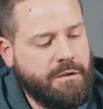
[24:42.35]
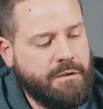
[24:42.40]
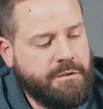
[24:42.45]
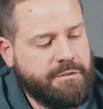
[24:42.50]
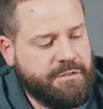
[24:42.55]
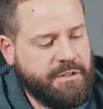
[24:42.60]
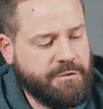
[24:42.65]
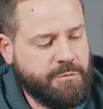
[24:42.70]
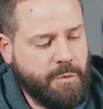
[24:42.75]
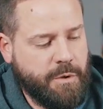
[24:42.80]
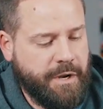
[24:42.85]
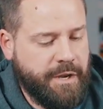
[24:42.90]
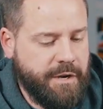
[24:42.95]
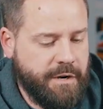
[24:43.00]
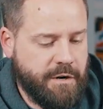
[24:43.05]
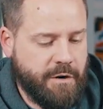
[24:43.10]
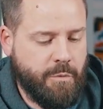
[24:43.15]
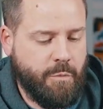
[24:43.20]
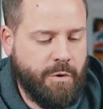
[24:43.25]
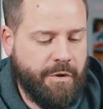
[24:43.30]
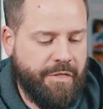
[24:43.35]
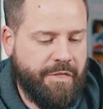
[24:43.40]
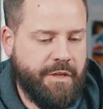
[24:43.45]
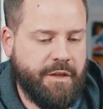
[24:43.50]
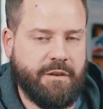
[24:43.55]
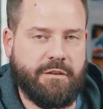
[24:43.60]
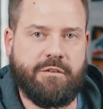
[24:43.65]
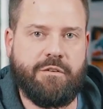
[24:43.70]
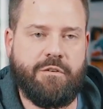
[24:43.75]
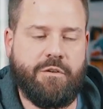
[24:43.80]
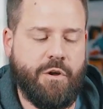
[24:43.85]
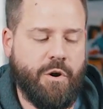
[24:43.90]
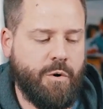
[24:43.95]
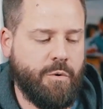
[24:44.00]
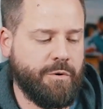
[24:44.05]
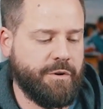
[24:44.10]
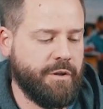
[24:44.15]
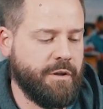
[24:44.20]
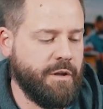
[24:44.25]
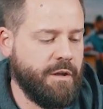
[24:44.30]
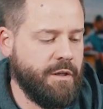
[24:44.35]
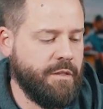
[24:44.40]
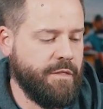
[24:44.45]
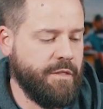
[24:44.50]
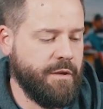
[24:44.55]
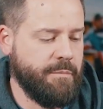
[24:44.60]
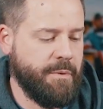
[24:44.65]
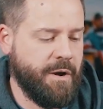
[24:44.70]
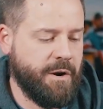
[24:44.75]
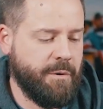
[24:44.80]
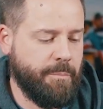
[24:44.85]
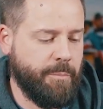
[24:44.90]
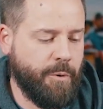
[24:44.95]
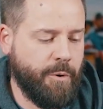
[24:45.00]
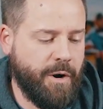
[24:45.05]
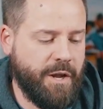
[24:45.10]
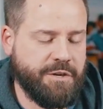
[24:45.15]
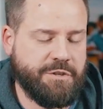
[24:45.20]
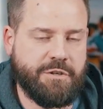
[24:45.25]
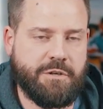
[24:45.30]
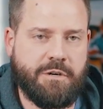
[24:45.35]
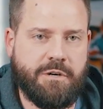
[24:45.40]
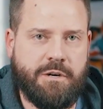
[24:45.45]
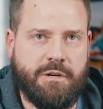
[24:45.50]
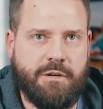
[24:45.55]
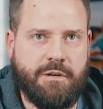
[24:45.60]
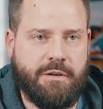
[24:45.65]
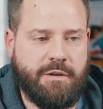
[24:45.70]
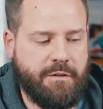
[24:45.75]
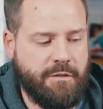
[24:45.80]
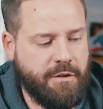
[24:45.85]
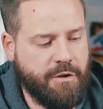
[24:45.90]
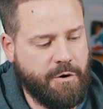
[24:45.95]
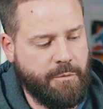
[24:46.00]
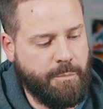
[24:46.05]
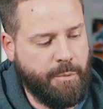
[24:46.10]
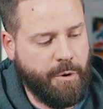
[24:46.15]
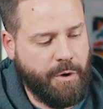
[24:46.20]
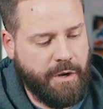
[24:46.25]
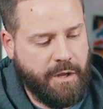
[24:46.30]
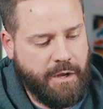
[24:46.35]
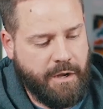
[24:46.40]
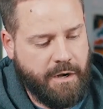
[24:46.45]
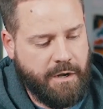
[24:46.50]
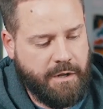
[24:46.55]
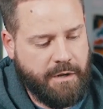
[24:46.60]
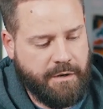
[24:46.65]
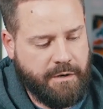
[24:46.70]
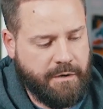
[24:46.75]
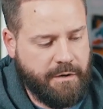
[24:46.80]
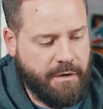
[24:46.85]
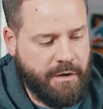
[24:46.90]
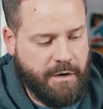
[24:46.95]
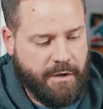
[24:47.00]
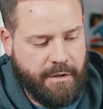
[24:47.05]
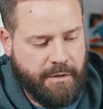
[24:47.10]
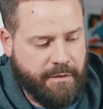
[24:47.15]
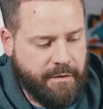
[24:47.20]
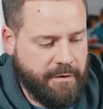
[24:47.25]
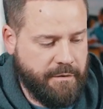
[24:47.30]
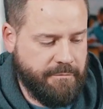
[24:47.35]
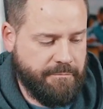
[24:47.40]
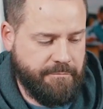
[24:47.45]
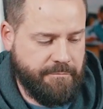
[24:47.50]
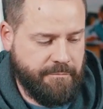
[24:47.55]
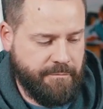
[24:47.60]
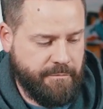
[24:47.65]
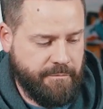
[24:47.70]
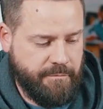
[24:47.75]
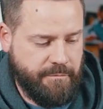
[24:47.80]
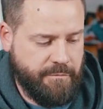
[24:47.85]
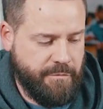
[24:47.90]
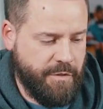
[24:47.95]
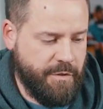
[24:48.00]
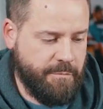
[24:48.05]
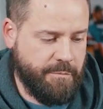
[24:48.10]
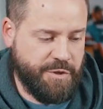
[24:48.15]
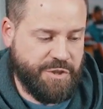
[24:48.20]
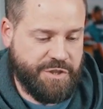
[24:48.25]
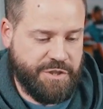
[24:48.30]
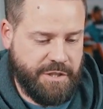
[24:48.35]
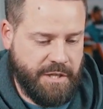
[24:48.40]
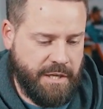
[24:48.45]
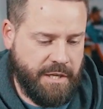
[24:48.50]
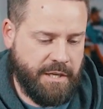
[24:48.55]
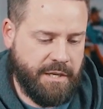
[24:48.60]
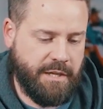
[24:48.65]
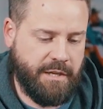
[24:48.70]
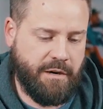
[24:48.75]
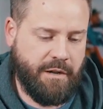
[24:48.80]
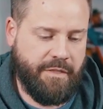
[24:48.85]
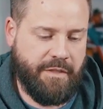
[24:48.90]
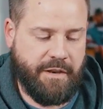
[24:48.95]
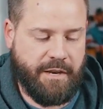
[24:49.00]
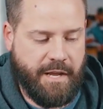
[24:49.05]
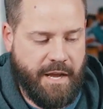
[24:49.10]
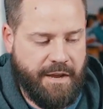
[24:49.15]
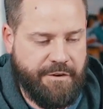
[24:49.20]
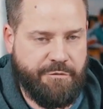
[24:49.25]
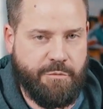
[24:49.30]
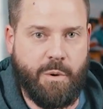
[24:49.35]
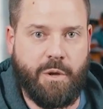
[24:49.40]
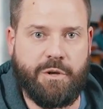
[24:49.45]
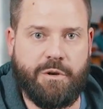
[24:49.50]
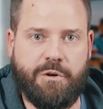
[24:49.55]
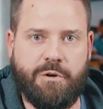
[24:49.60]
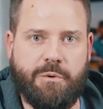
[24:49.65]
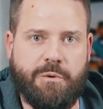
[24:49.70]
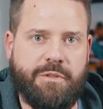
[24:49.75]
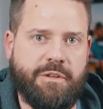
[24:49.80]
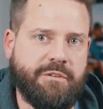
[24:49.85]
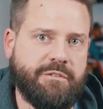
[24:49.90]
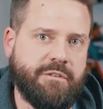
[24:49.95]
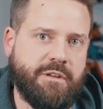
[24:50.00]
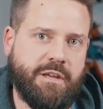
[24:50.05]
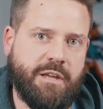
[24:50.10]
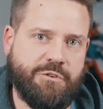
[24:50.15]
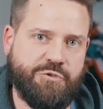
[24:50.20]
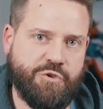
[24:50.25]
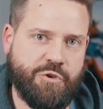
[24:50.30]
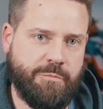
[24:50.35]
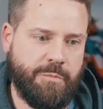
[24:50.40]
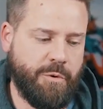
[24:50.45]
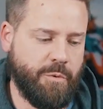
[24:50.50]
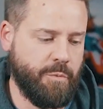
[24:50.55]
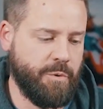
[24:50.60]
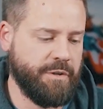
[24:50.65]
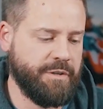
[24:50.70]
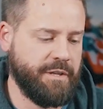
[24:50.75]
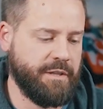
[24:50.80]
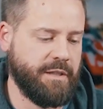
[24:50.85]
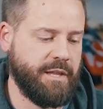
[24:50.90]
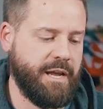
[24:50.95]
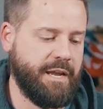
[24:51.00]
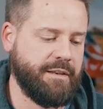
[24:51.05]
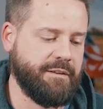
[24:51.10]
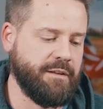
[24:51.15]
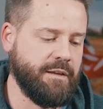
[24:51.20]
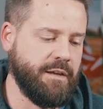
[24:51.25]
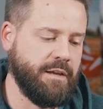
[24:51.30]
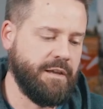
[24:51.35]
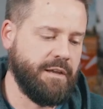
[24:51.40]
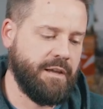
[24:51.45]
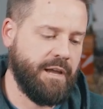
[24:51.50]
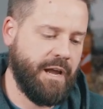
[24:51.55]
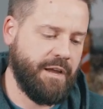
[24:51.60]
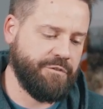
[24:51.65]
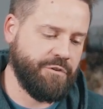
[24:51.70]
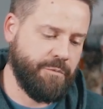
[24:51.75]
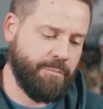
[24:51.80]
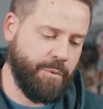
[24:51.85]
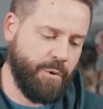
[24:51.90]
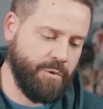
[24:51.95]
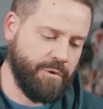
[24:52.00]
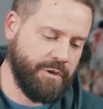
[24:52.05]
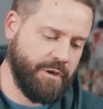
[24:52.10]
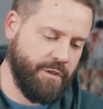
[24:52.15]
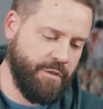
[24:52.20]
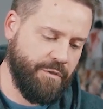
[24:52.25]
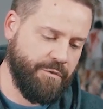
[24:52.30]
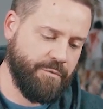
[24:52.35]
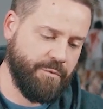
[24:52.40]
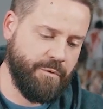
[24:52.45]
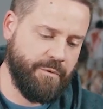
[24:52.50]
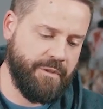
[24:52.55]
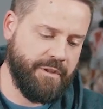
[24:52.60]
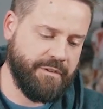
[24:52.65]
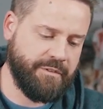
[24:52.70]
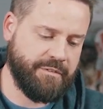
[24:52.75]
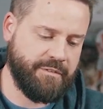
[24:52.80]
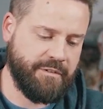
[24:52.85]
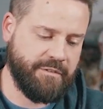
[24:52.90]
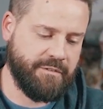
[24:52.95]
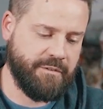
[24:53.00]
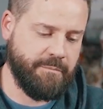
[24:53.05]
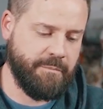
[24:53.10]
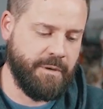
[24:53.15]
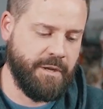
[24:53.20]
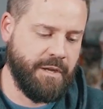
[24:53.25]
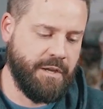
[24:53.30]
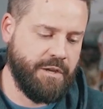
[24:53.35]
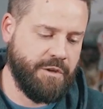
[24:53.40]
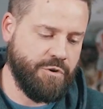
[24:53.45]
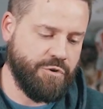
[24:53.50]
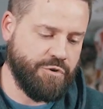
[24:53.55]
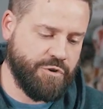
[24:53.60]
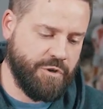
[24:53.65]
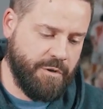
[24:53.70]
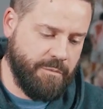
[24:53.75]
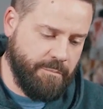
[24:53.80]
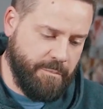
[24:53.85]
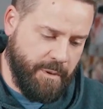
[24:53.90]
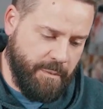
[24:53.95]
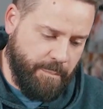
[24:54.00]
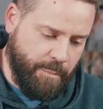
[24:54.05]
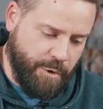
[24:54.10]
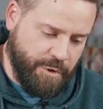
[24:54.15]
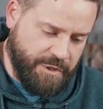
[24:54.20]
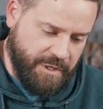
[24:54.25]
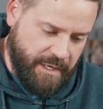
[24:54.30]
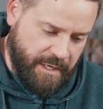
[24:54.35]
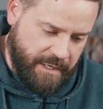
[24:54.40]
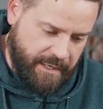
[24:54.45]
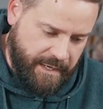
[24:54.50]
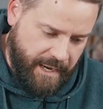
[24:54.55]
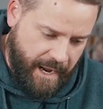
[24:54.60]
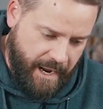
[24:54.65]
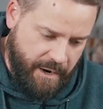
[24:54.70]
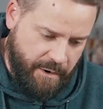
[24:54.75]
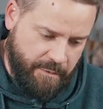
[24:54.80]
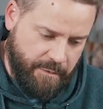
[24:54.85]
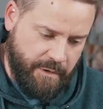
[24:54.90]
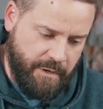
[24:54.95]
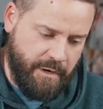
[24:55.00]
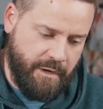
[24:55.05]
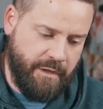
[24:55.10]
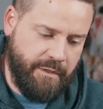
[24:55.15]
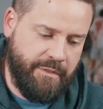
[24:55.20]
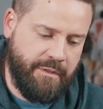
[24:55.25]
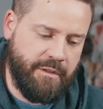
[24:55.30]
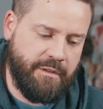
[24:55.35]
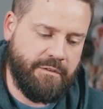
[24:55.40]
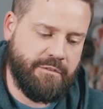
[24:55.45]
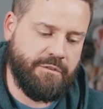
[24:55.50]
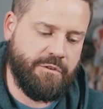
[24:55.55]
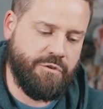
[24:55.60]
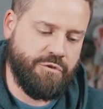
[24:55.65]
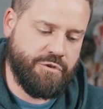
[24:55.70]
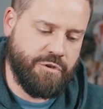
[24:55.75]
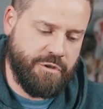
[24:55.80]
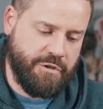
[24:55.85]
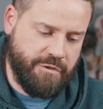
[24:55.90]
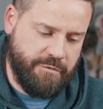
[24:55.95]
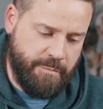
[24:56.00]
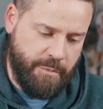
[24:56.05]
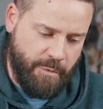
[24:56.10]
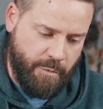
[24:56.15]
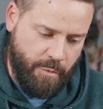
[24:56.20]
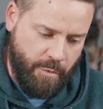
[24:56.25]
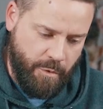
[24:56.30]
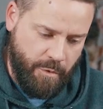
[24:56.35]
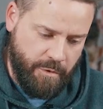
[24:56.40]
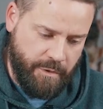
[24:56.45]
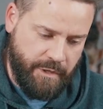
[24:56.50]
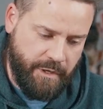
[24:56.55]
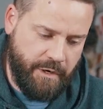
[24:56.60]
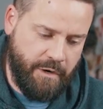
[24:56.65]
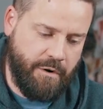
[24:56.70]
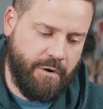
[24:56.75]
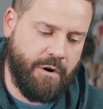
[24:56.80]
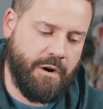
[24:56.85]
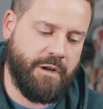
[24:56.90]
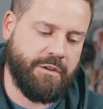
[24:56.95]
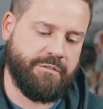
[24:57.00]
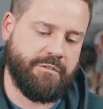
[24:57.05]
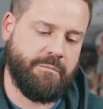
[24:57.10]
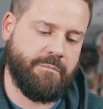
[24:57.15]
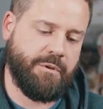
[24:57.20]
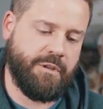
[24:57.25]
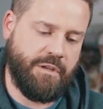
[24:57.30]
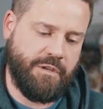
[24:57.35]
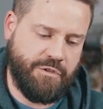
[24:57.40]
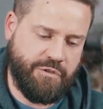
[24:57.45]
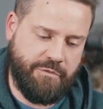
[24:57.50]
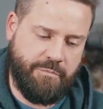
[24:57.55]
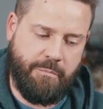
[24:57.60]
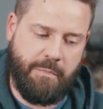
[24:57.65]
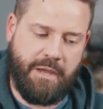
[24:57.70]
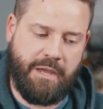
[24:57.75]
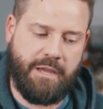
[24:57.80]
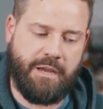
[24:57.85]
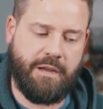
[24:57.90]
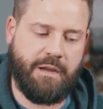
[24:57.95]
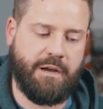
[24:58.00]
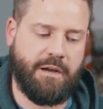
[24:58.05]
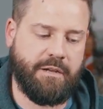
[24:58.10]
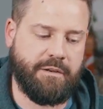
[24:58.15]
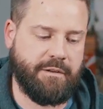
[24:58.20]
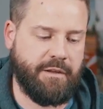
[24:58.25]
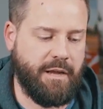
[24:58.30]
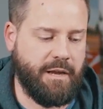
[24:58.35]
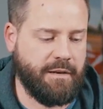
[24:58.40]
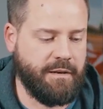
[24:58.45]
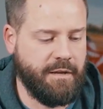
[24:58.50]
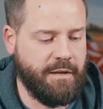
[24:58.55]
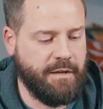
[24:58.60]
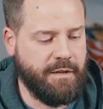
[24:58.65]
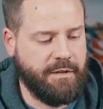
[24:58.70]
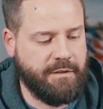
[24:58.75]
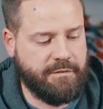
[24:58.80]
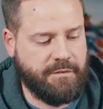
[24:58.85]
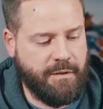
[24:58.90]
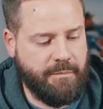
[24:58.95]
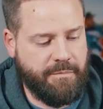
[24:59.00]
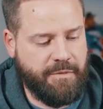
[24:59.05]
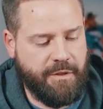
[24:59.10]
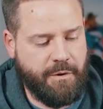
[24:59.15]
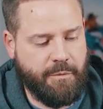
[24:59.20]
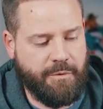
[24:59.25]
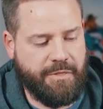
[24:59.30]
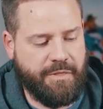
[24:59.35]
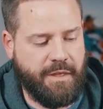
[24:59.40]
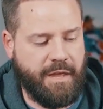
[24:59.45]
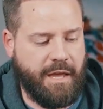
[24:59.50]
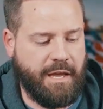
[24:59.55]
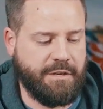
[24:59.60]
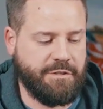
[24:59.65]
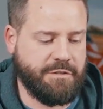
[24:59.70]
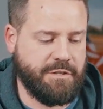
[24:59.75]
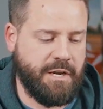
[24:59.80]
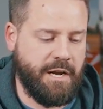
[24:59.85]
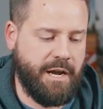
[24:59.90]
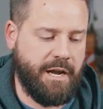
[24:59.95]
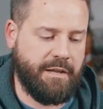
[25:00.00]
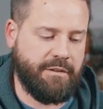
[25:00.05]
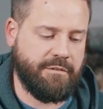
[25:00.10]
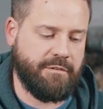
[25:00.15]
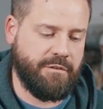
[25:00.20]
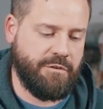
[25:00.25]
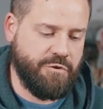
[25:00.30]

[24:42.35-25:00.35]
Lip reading: Since we're here, one thing to note: the amount of pressure that you're putting on the machine and on the knife while you're doing this should be really light. As you're pulling it through this system, you shouldn't be pushing down on these. You should just be rolling it across them and just making contact. Same thing with the edge guides.